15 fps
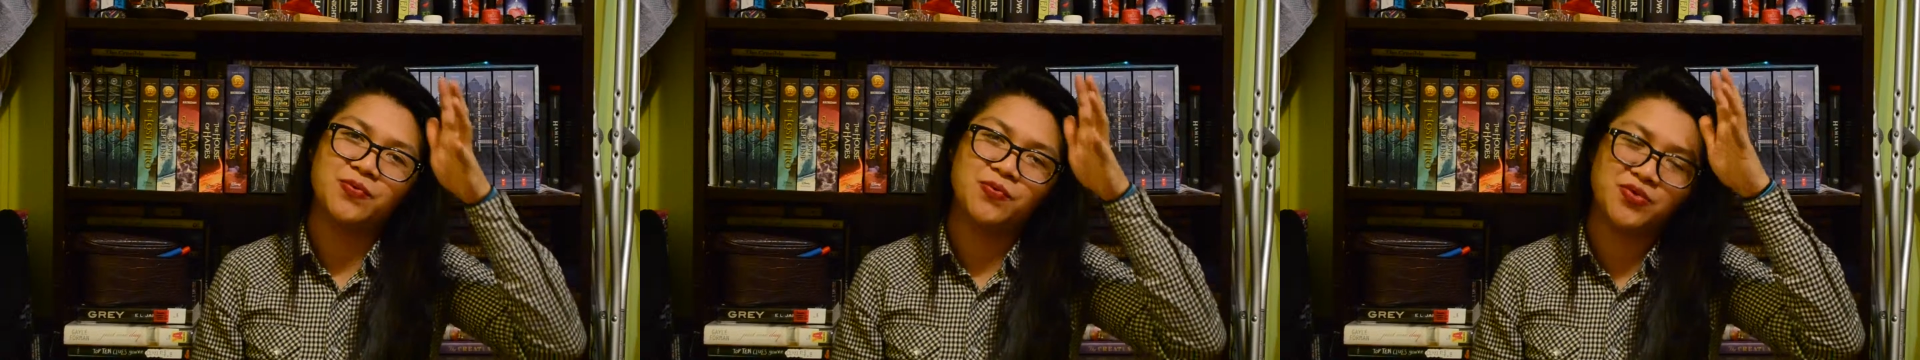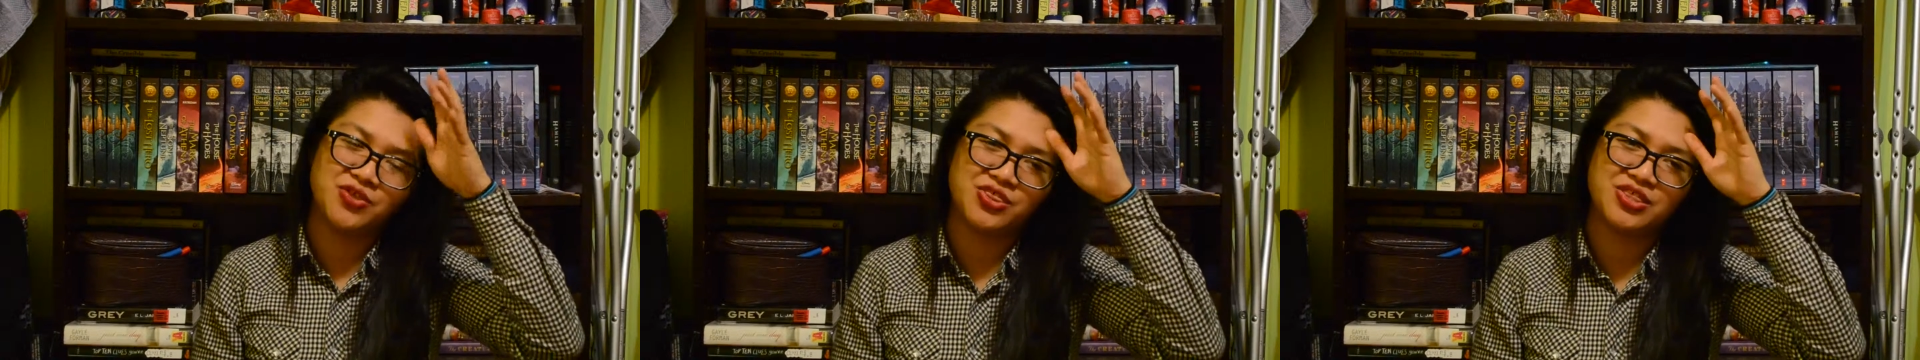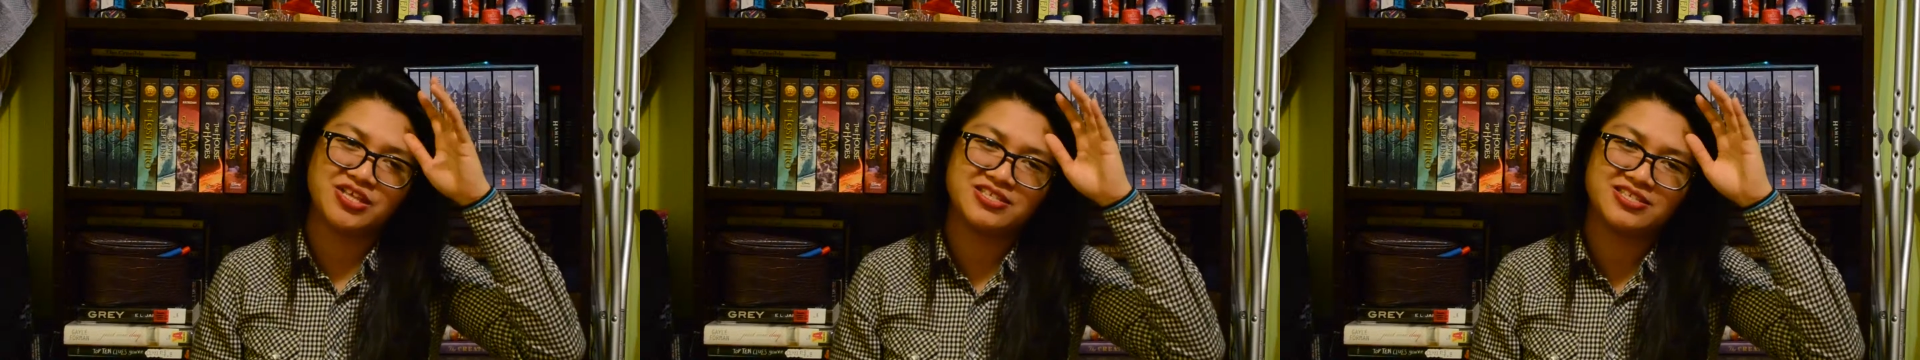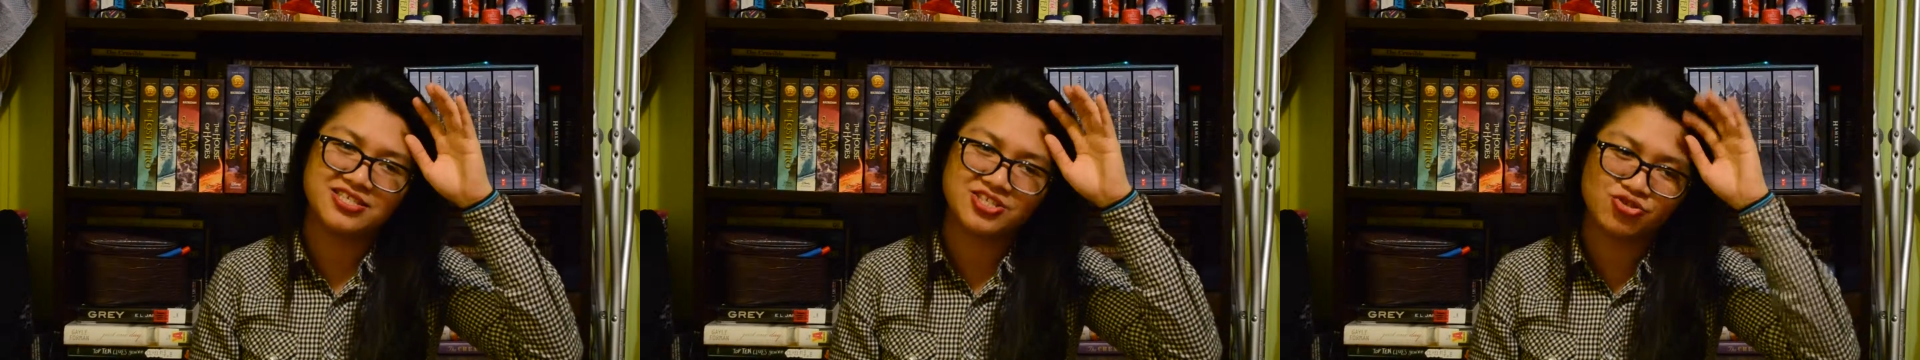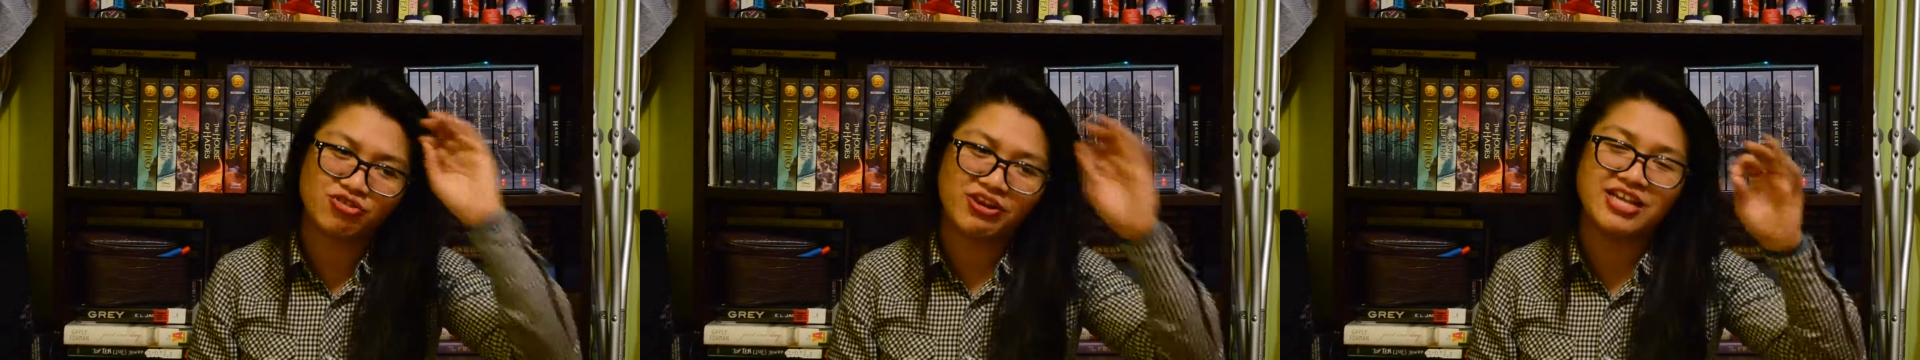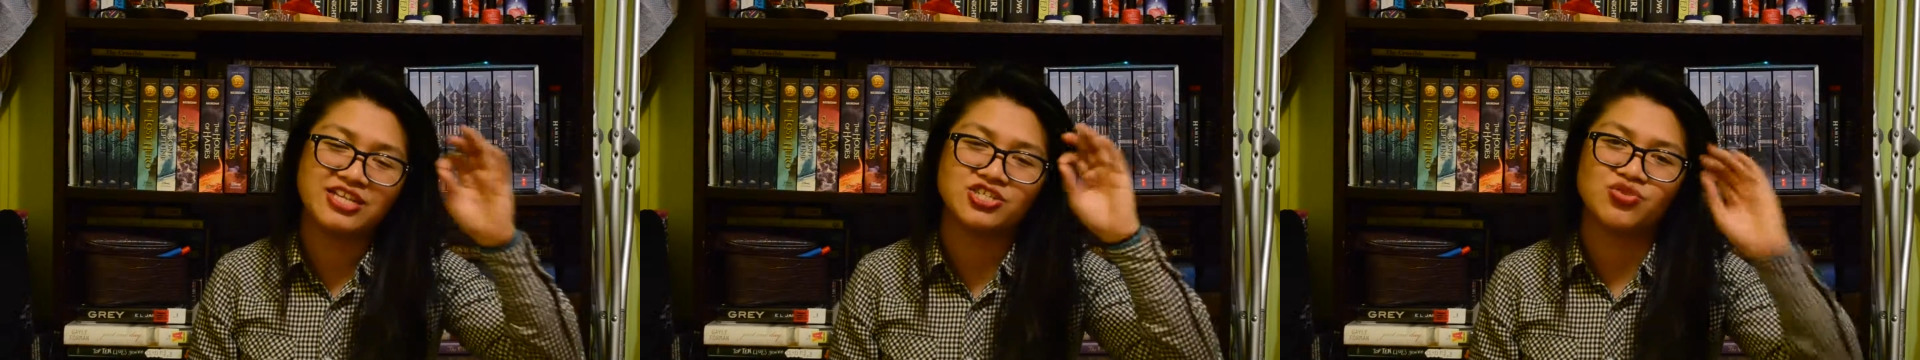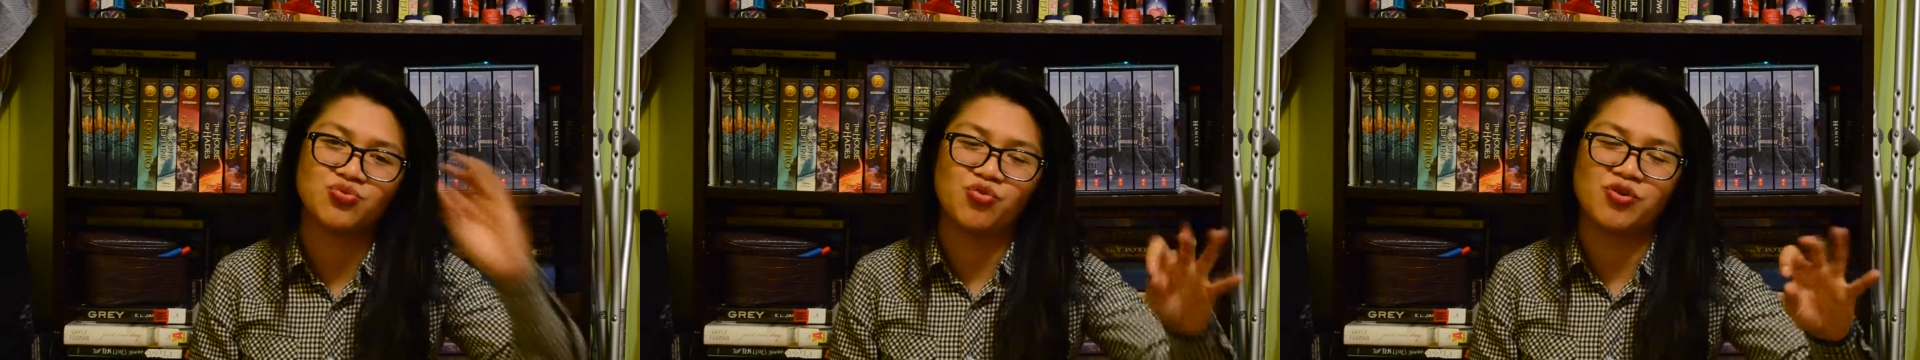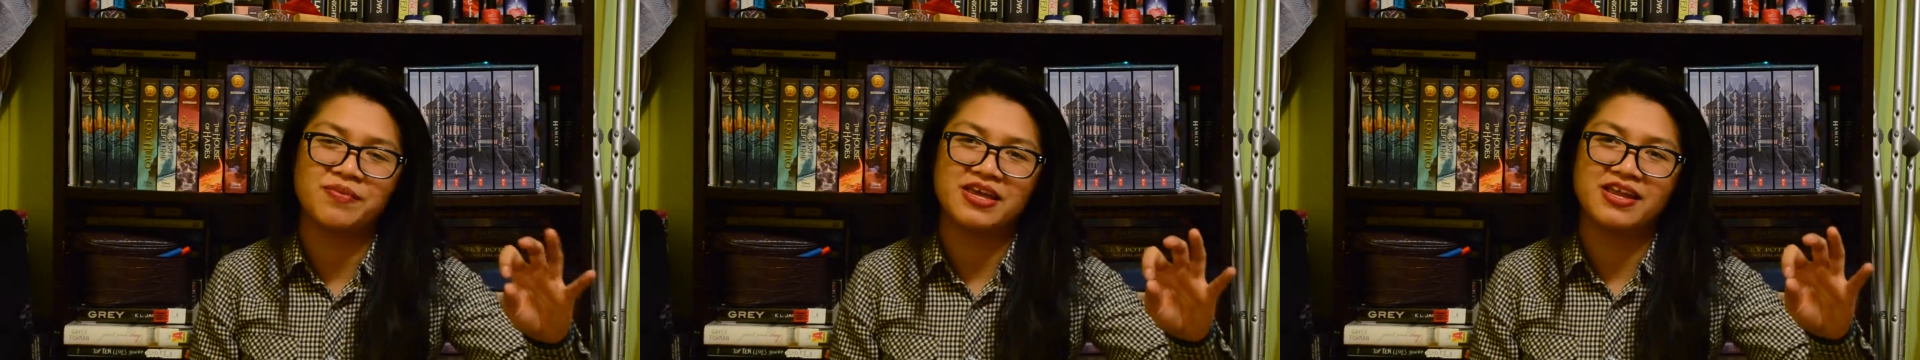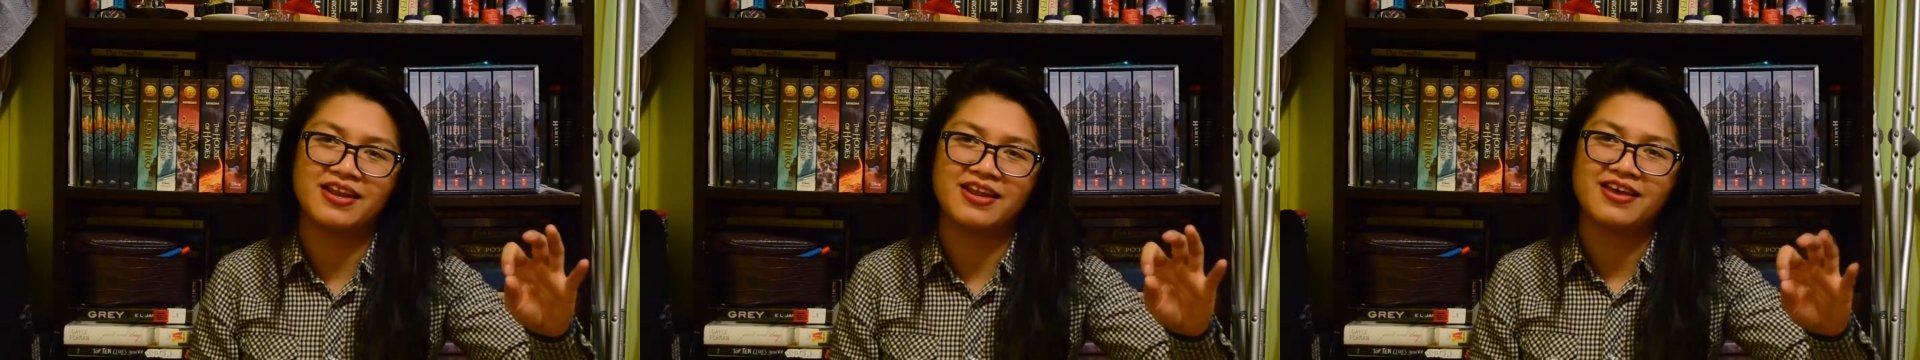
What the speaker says: with this strange woman.